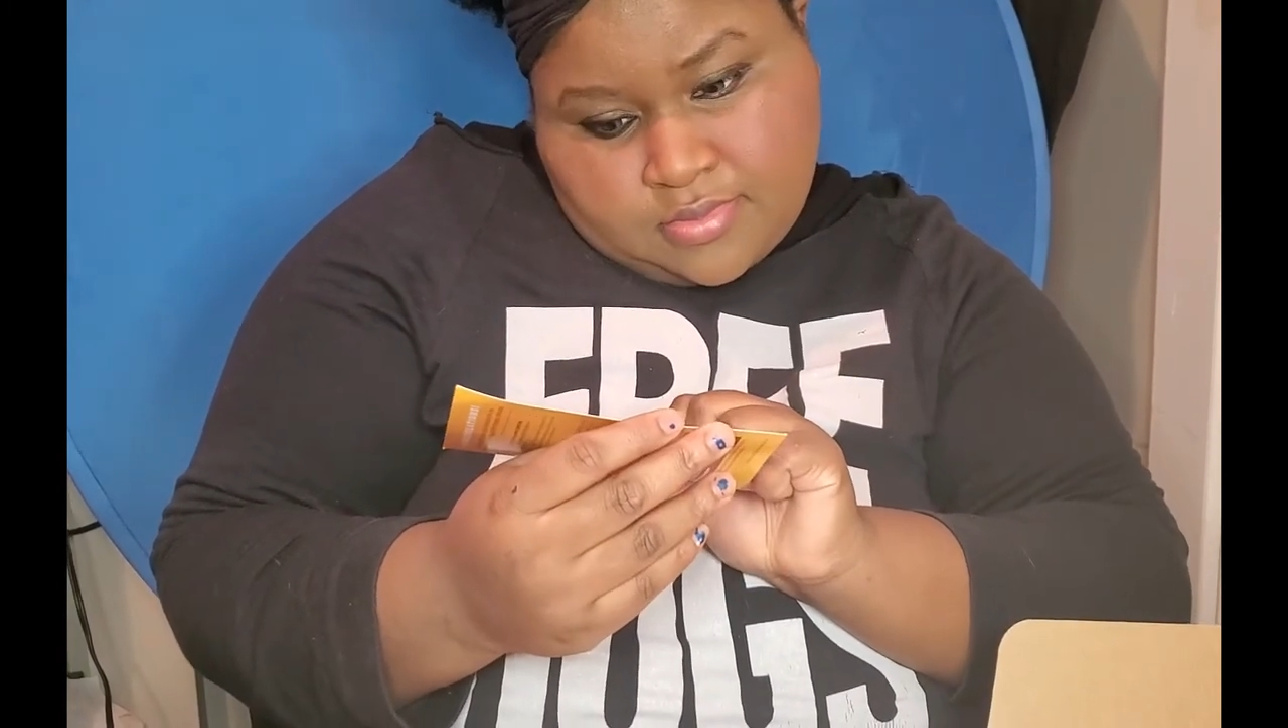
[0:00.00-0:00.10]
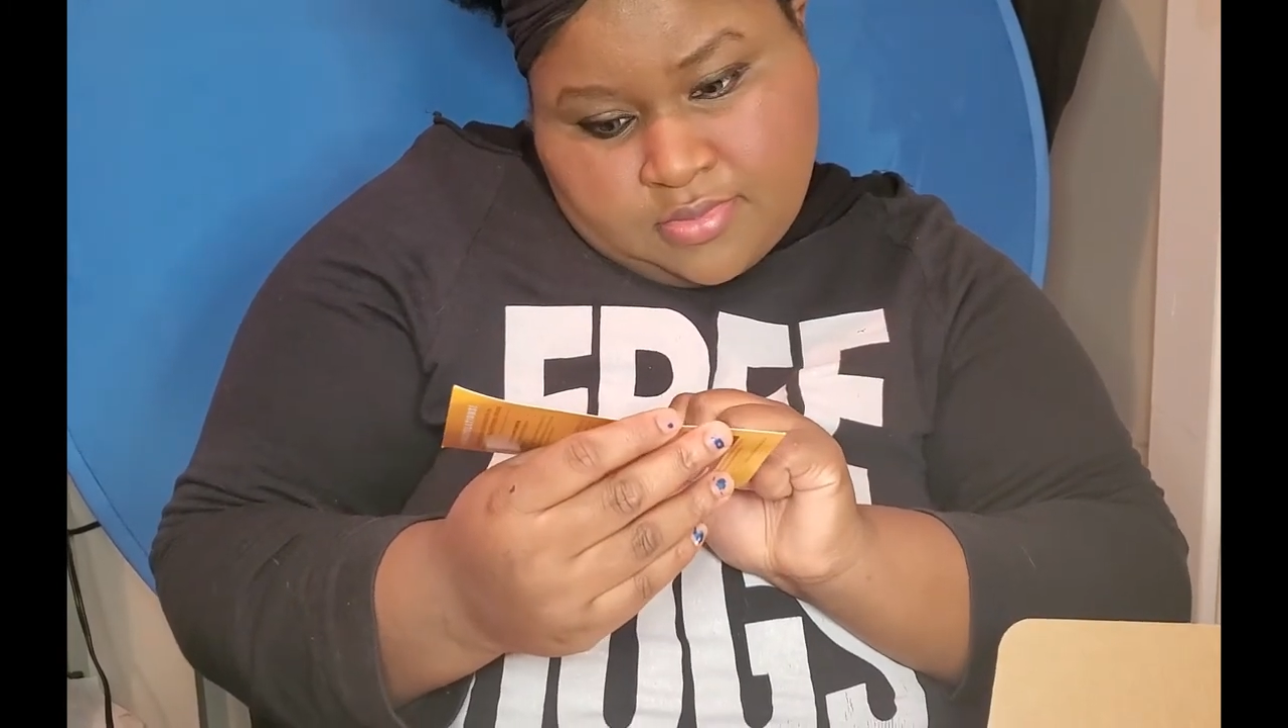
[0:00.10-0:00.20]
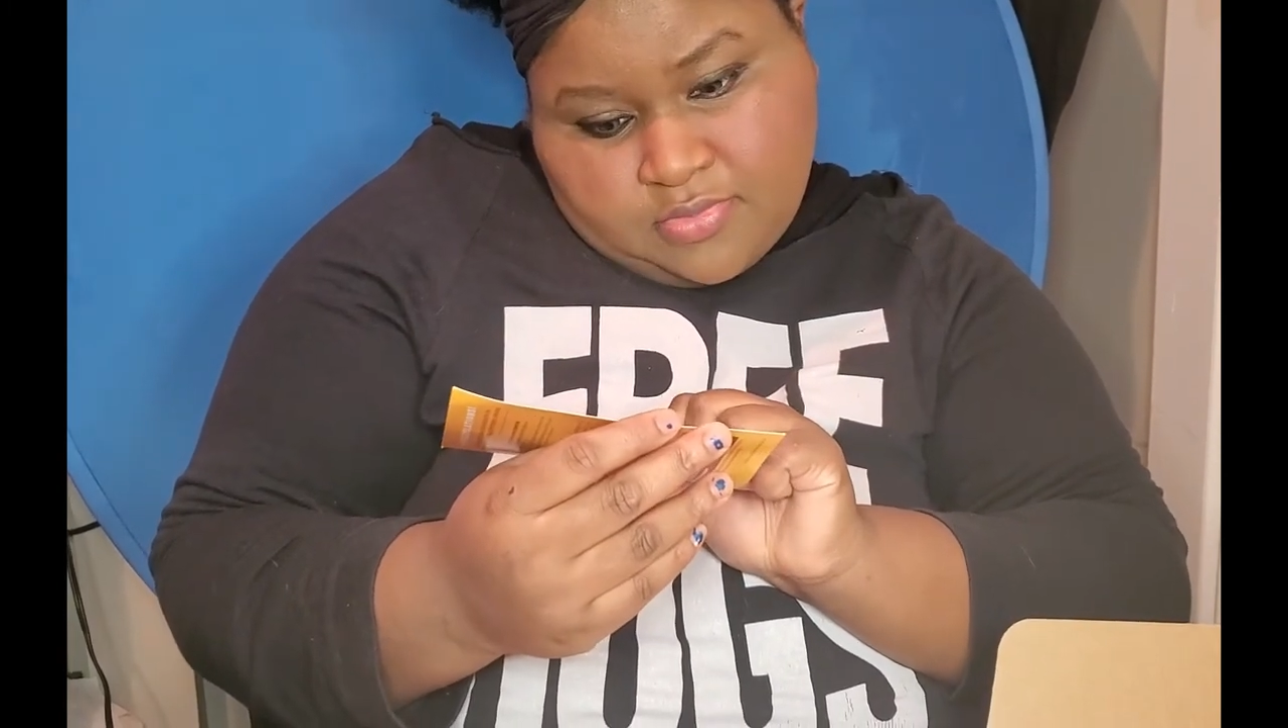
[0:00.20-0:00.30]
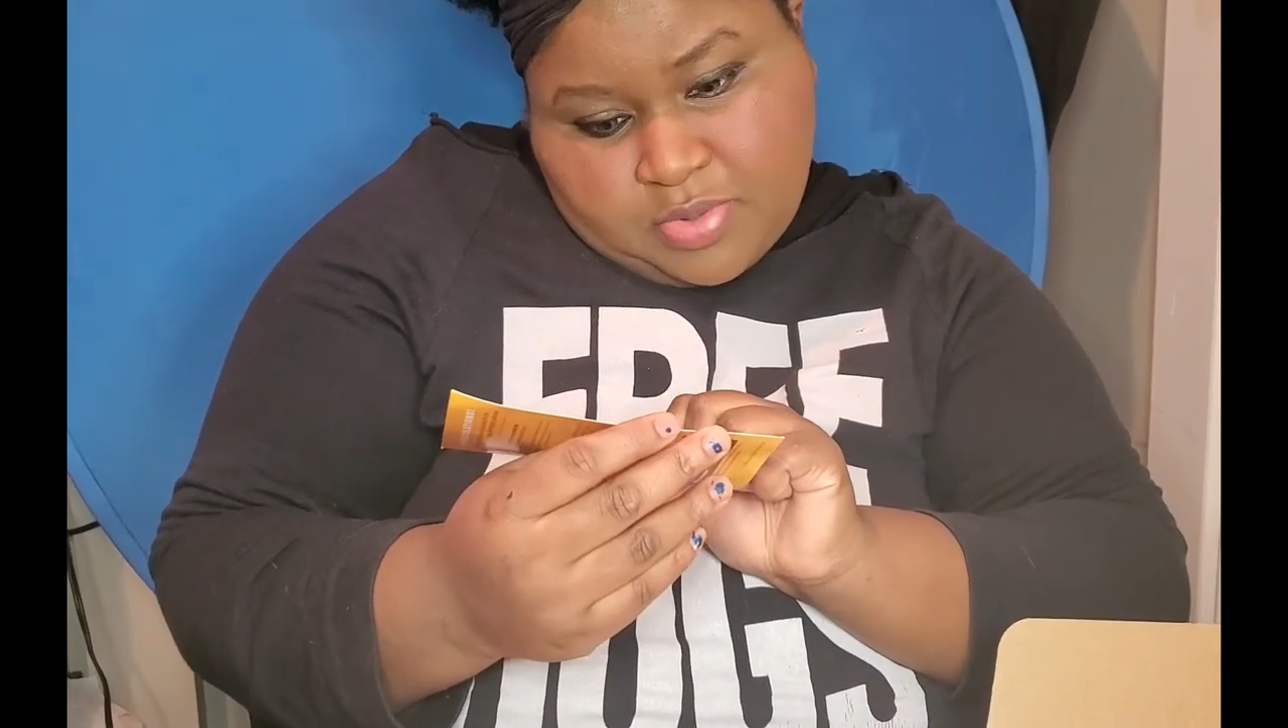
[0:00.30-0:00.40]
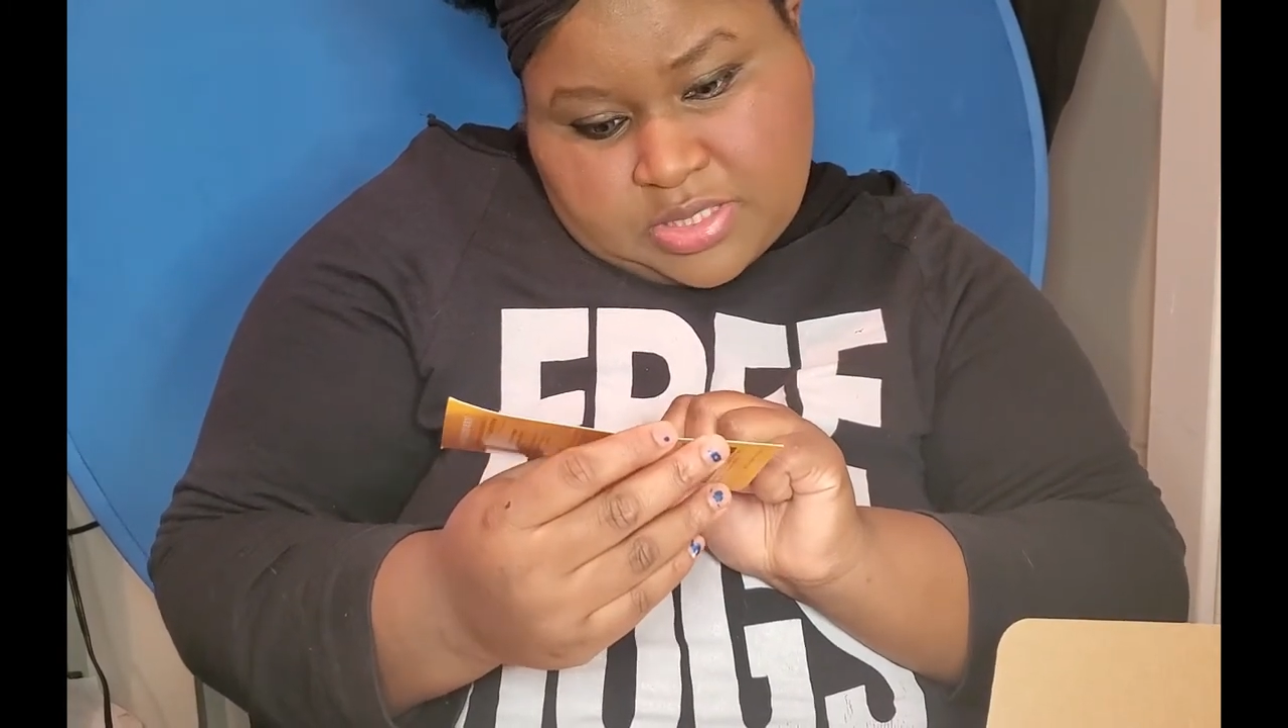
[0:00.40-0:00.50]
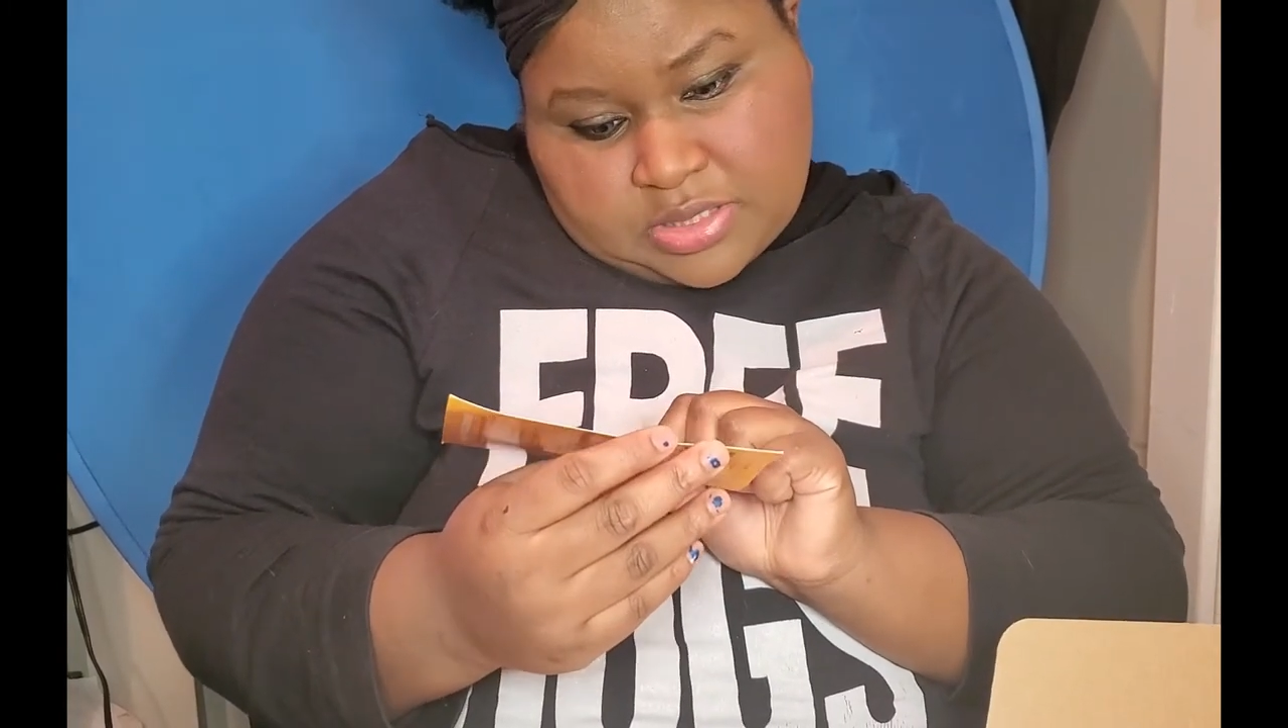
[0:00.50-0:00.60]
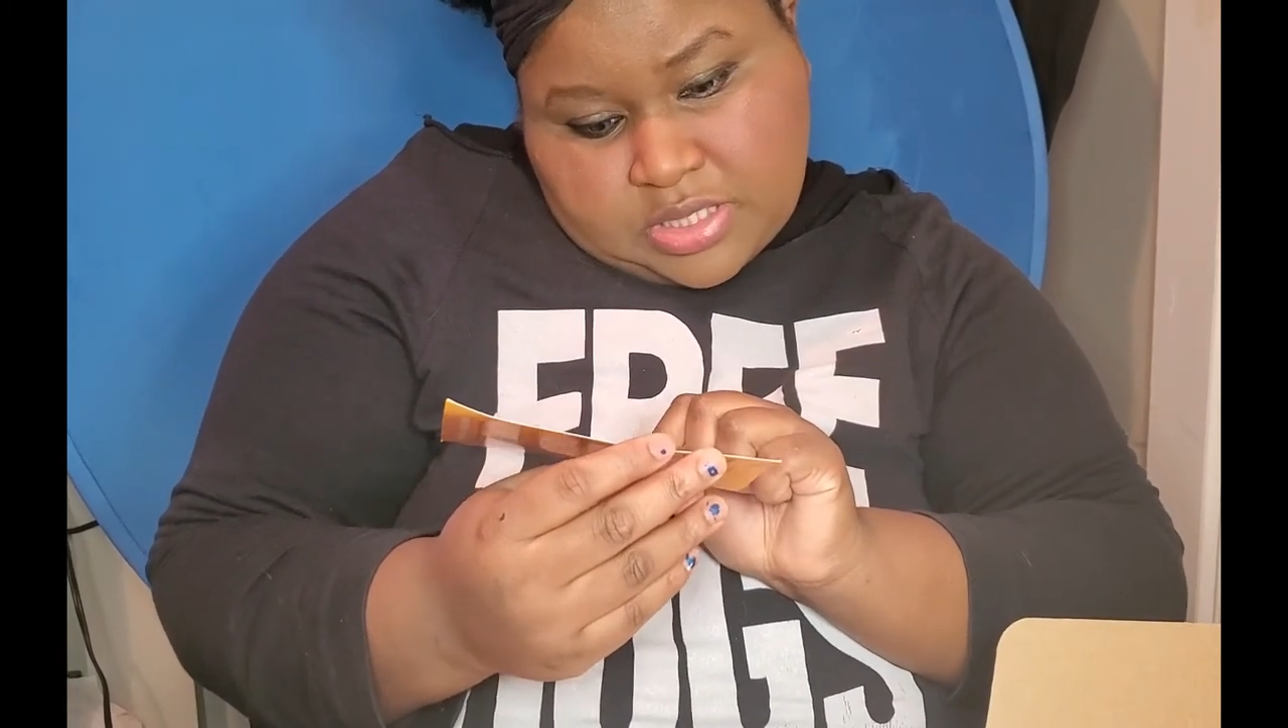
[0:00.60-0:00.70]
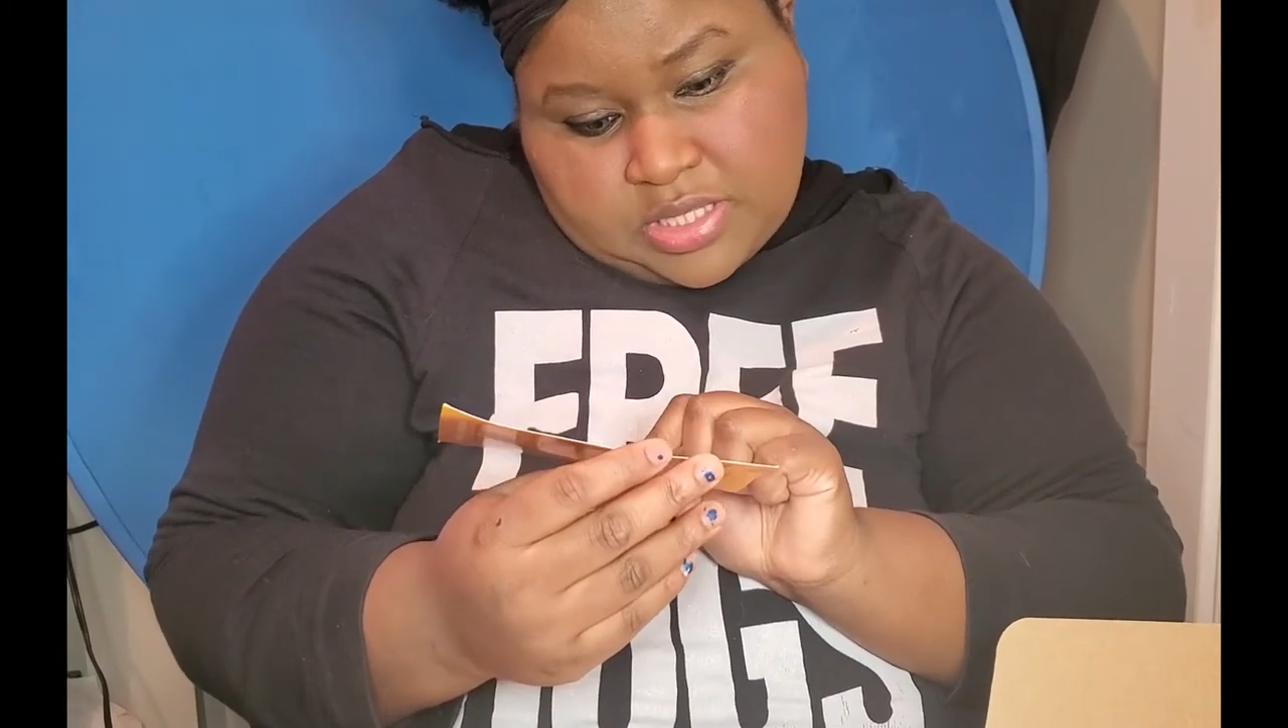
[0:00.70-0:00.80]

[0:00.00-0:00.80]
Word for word: basically